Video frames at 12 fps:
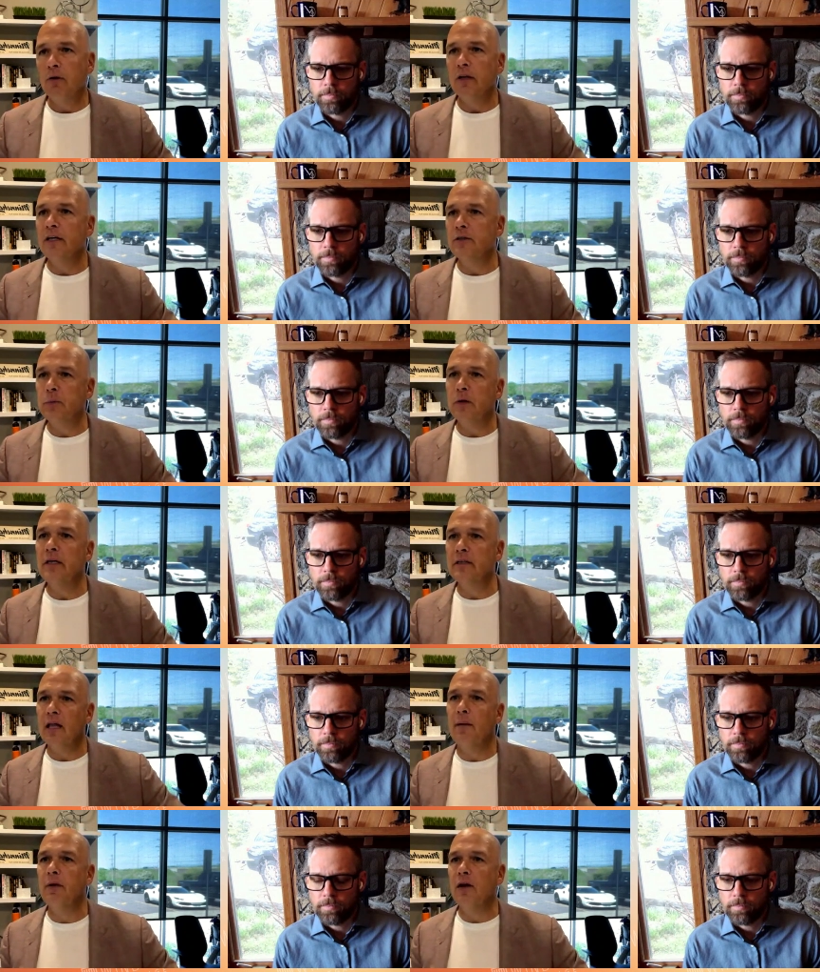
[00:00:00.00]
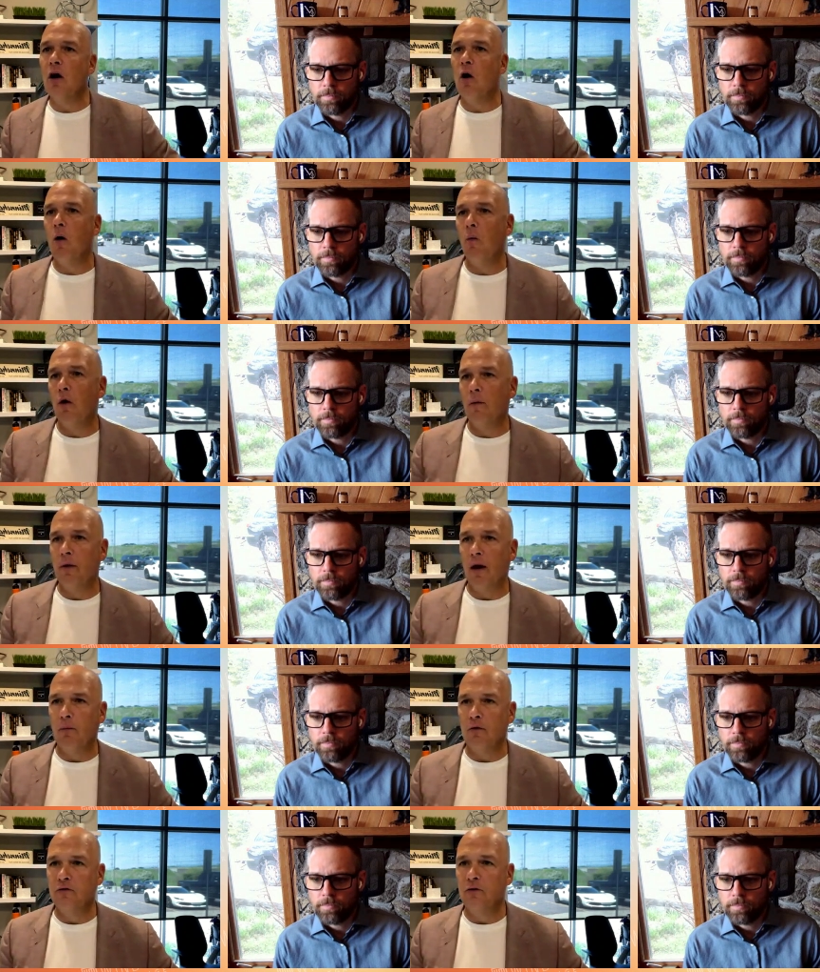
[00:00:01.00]
Speaker 1: please, please let me know. I want to be
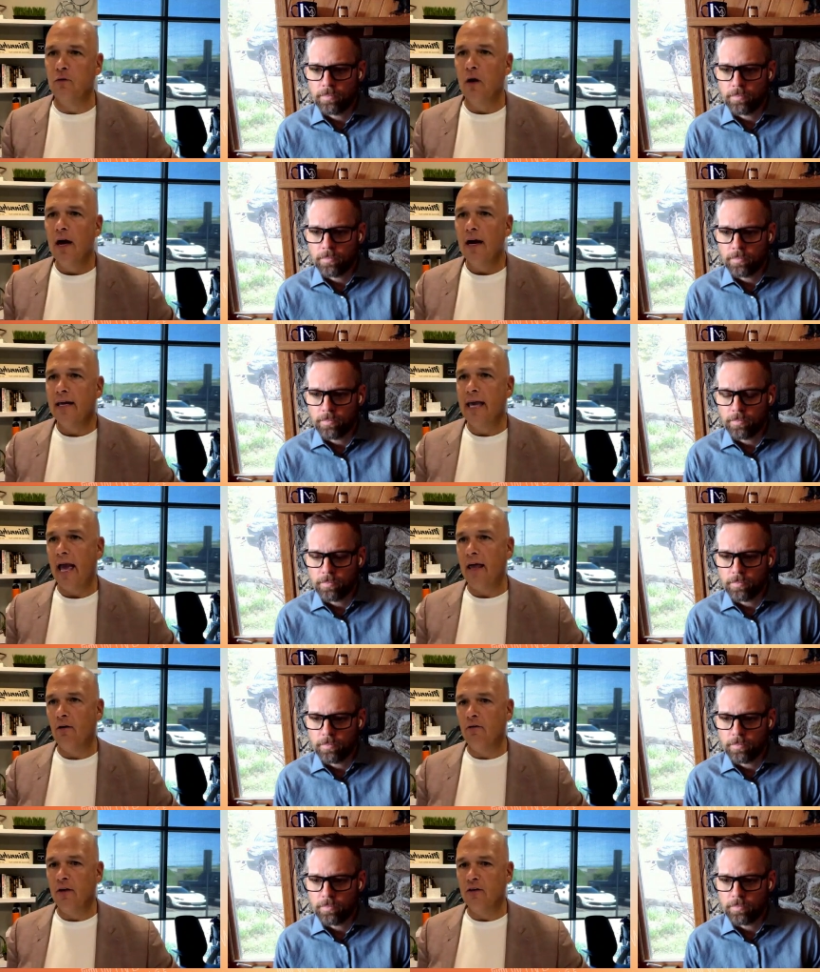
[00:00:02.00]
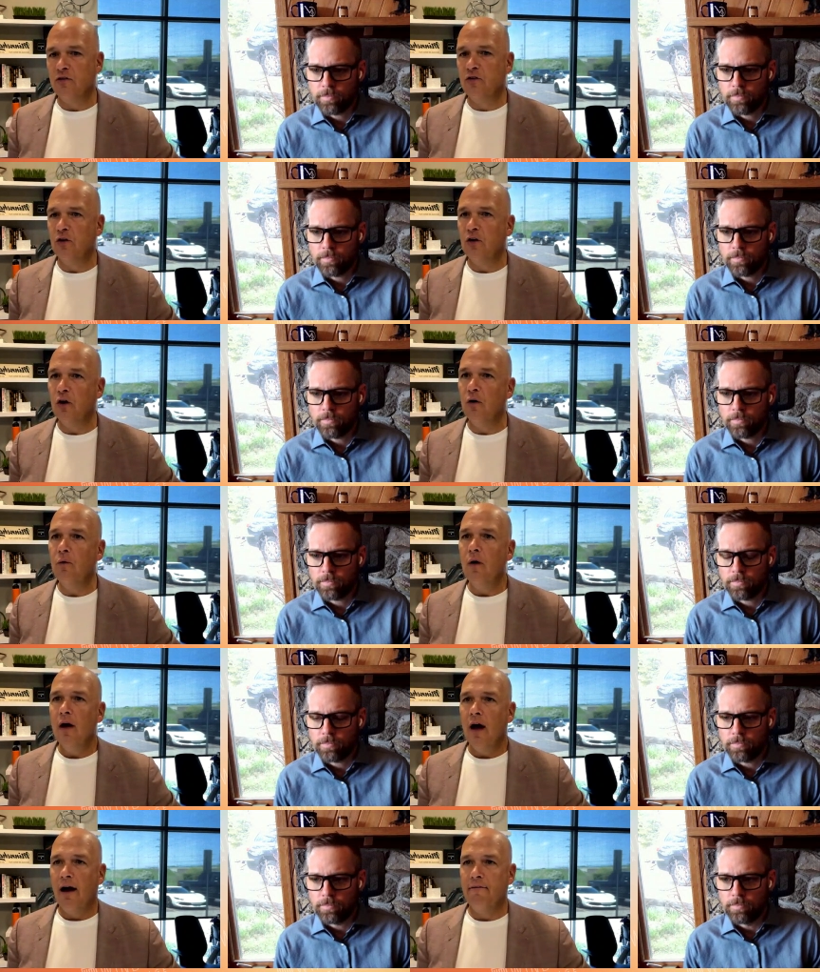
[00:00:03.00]
able to cater this to you.
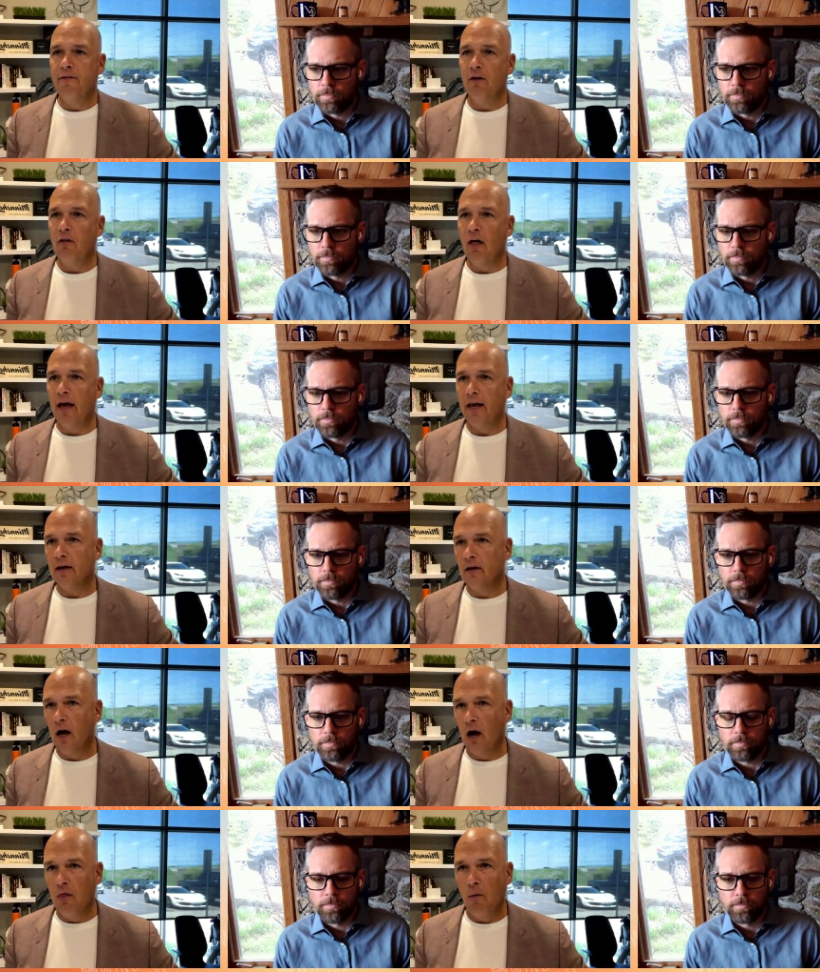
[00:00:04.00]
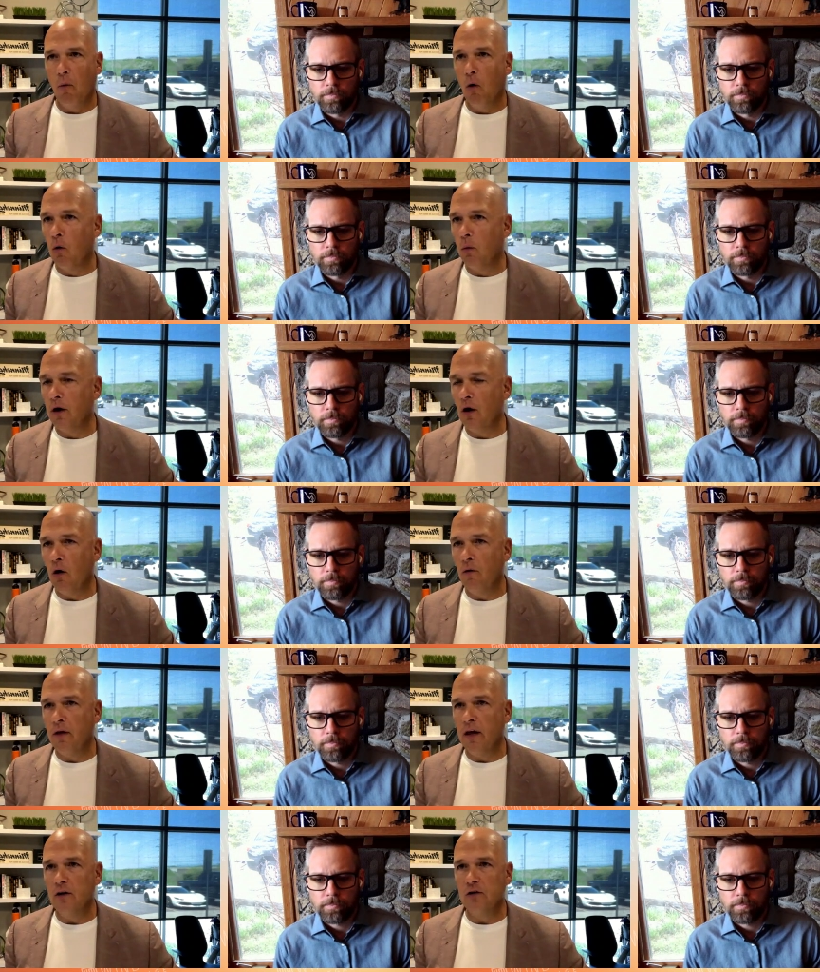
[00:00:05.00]
I feel like the more we know in
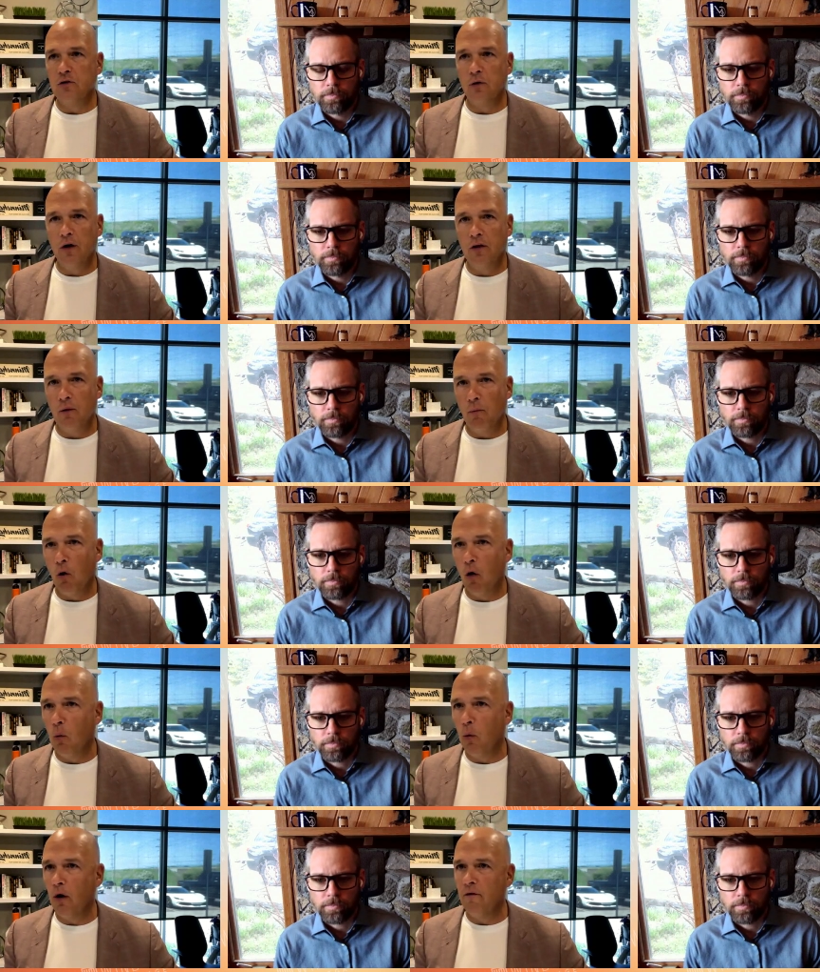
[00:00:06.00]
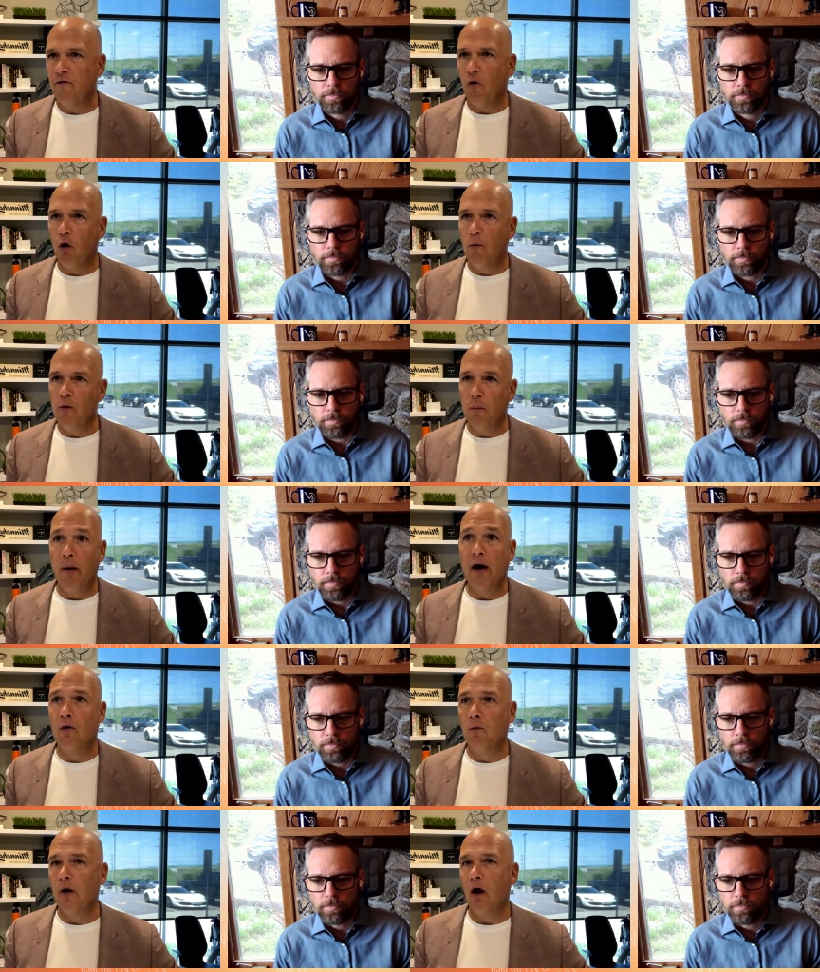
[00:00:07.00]
the industry, the more we're informed, the
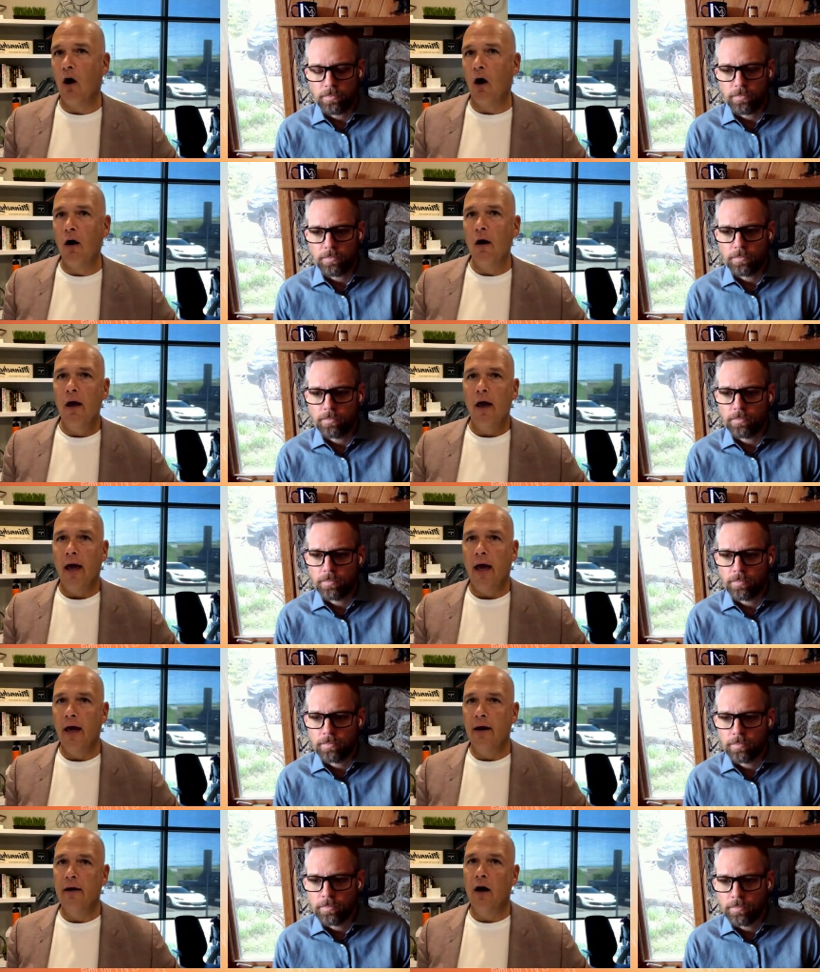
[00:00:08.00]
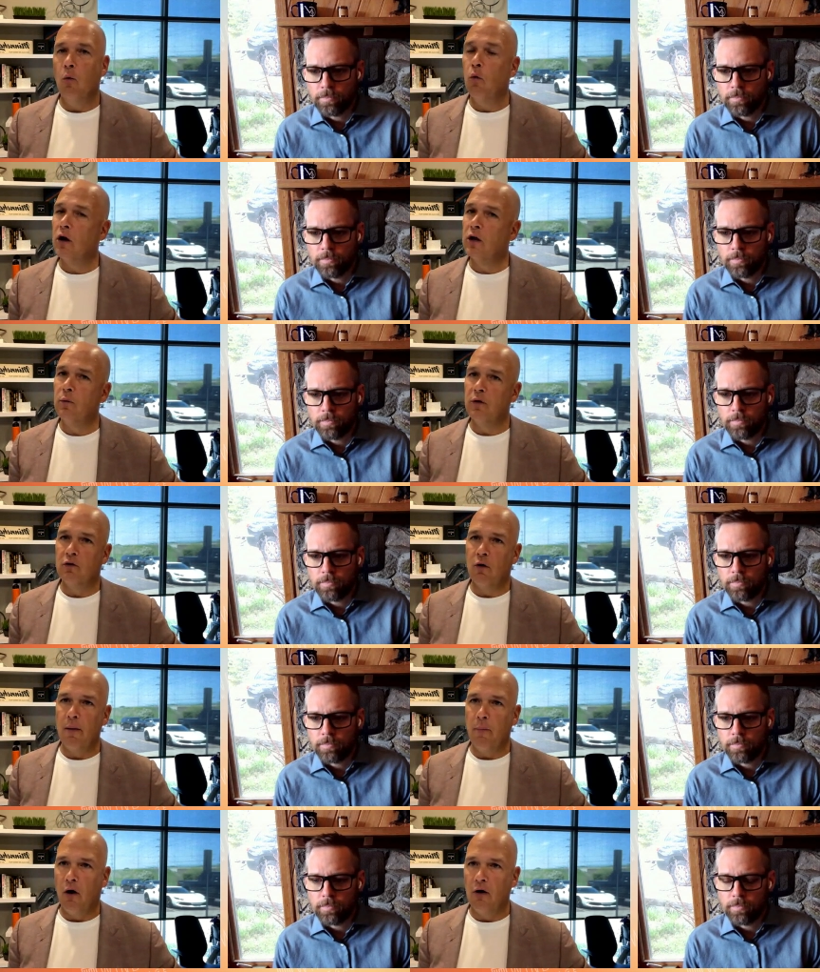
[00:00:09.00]
better we are. And uh, working with
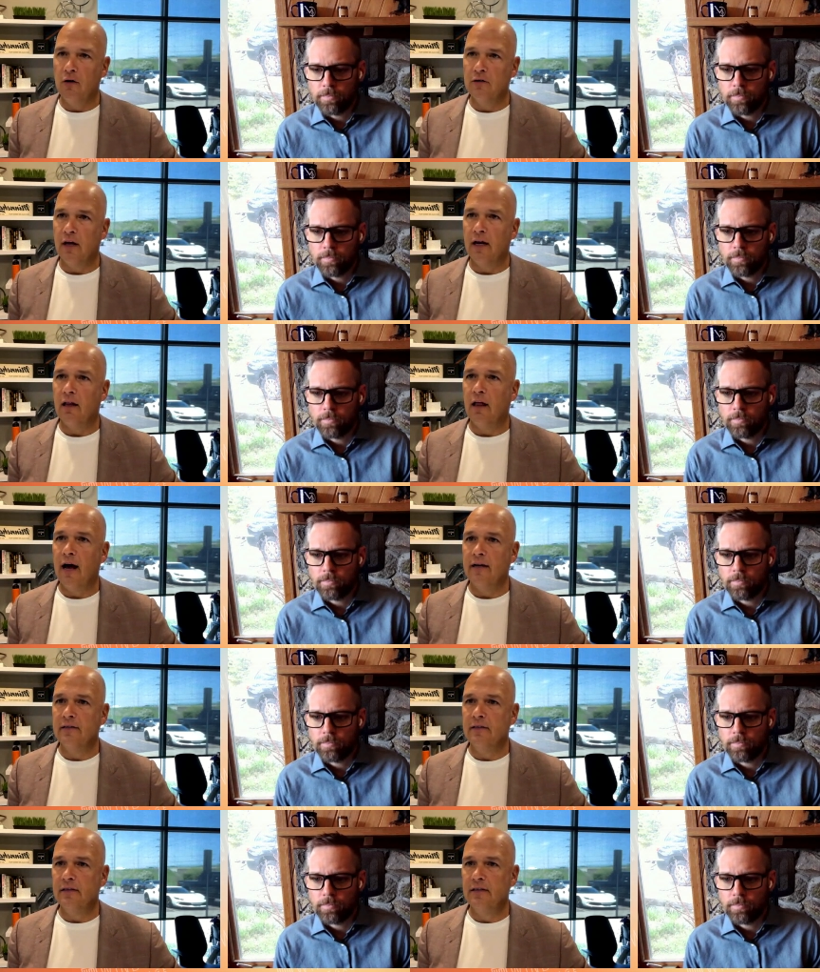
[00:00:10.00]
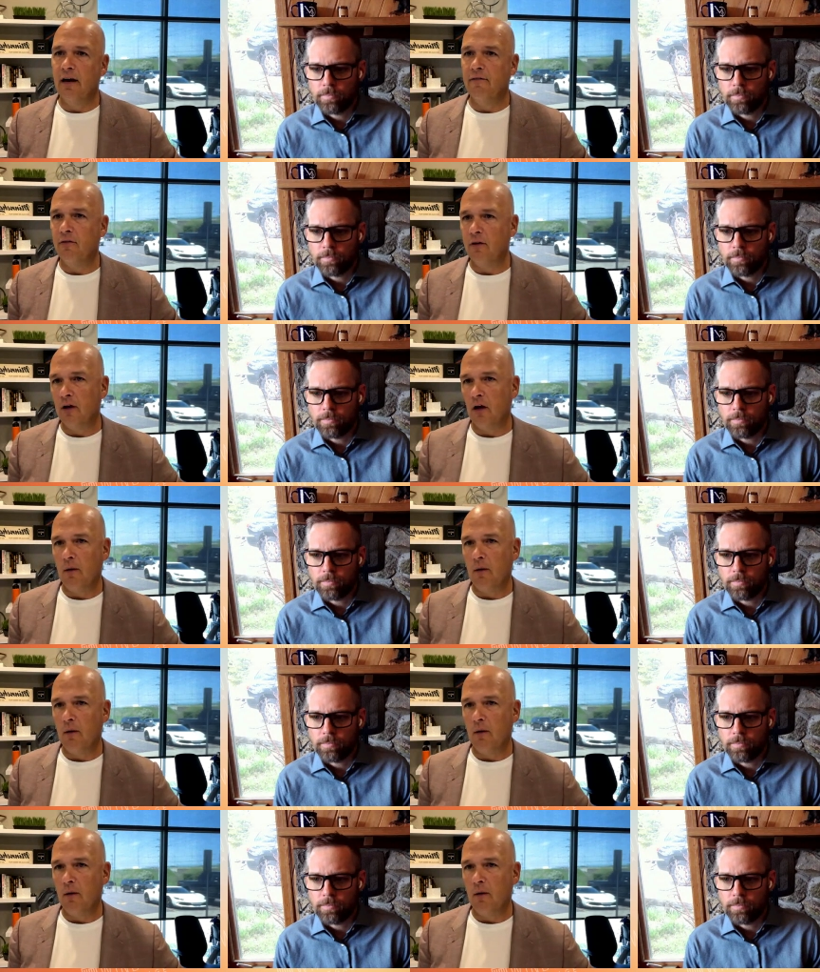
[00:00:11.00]
great partners like Class is definitely